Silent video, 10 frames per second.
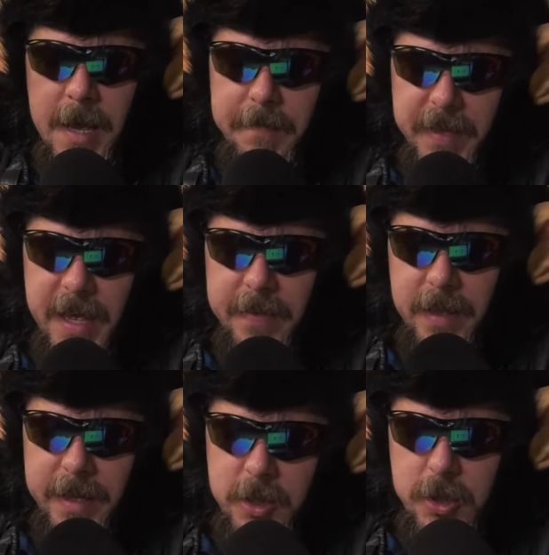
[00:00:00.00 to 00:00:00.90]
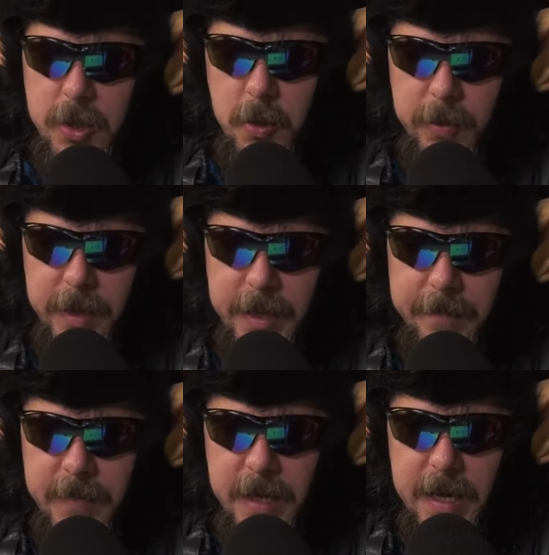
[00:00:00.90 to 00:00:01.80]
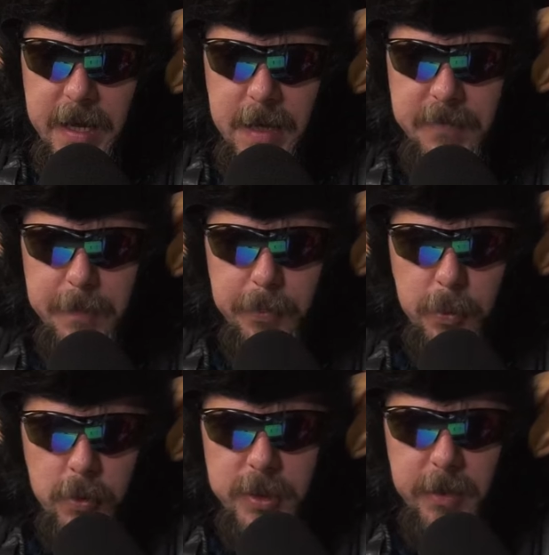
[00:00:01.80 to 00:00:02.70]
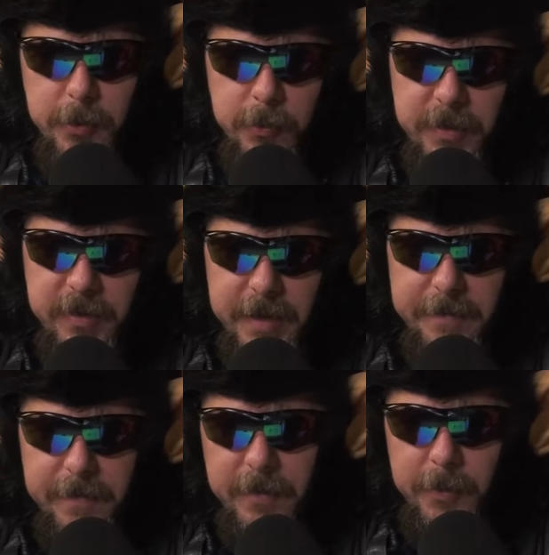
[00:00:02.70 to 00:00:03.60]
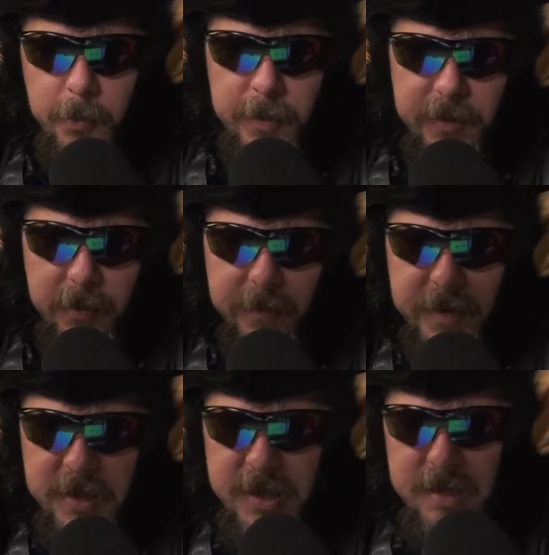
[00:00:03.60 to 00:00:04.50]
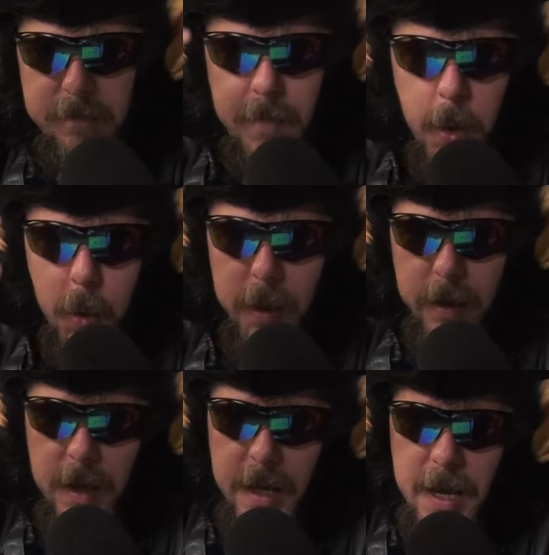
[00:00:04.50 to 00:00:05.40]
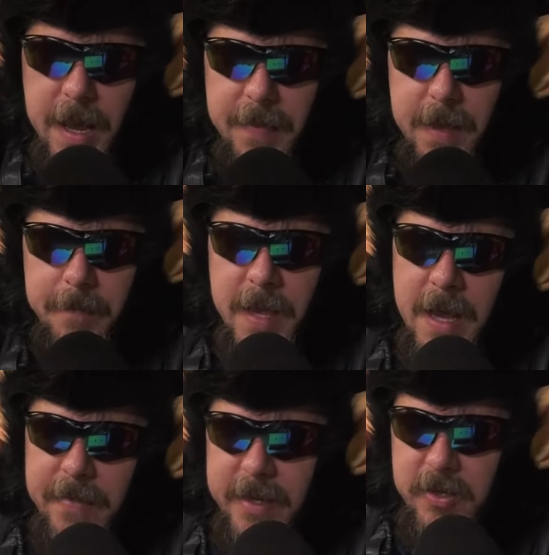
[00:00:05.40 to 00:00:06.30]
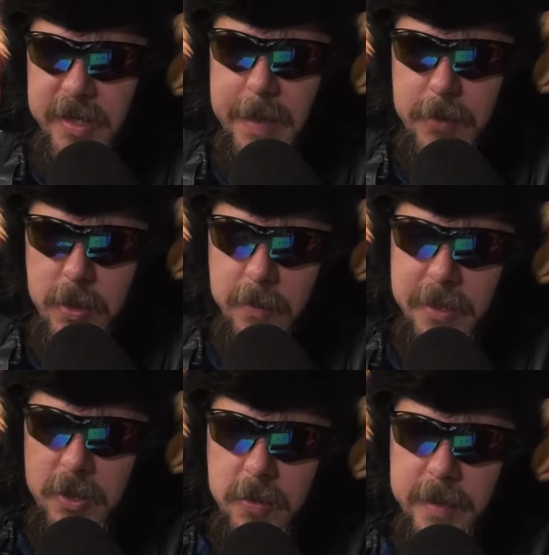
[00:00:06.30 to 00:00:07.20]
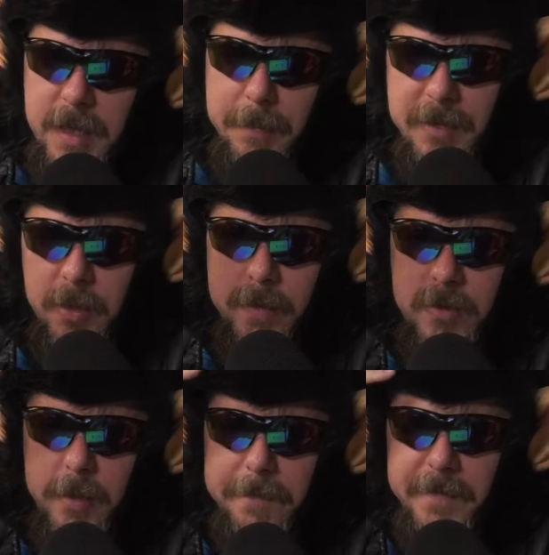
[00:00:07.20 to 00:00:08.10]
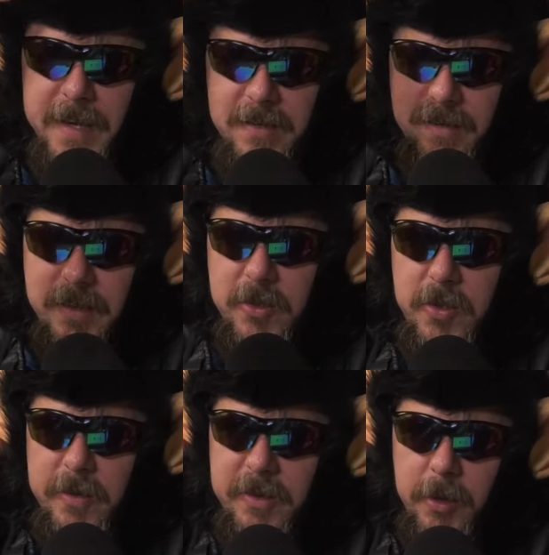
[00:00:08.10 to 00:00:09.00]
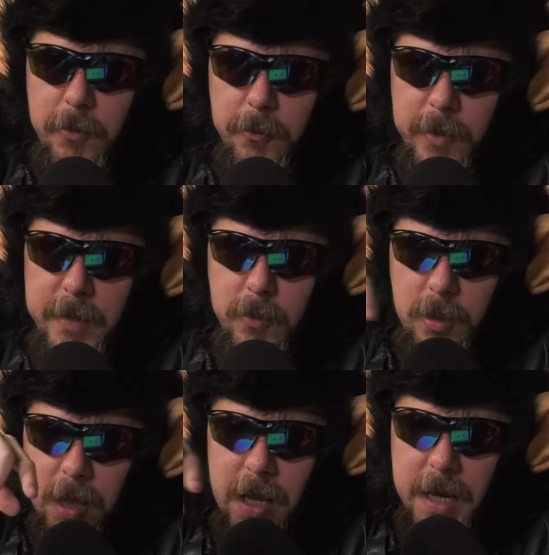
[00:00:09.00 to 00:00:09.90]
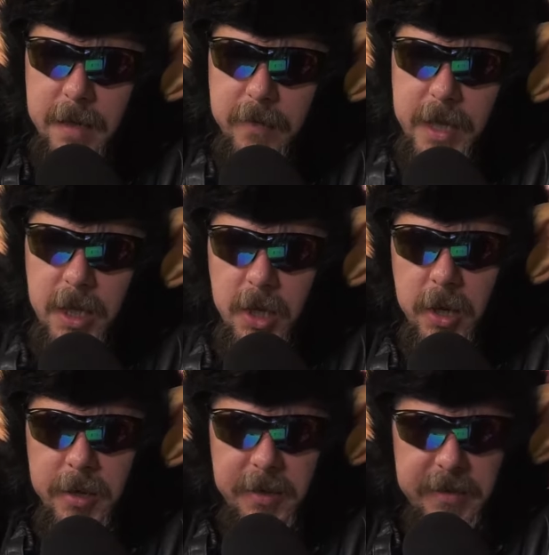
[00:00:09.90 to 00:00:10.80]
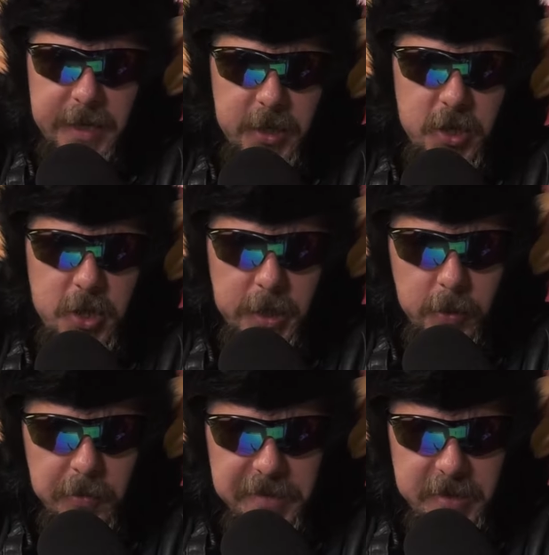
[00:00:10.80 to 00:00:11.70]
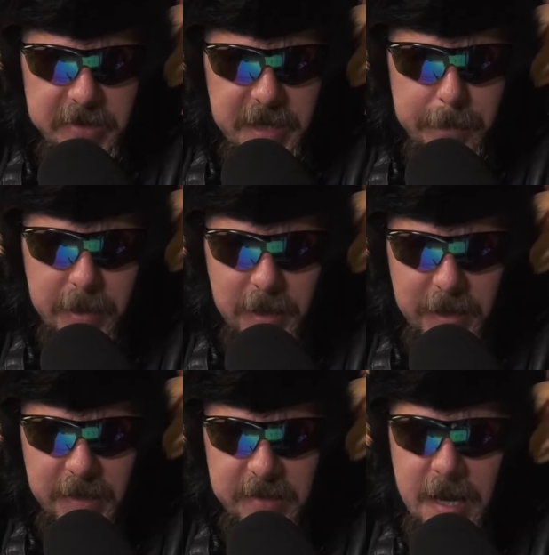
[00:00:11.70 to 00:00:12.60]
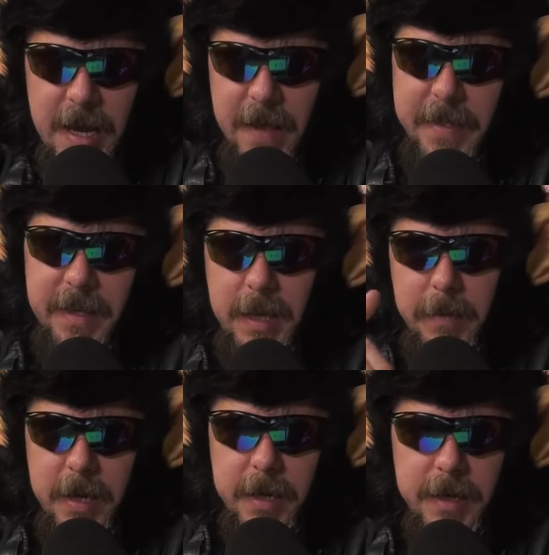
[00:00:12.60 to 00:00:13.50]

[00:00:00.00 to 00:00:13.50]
and they like show the like apes approaching through the sort of like smoke, and then they just keep showing. When they show the cops, they don't even show their faces. They just show this incredible line of like guns and shields that just say police, and they keep cutting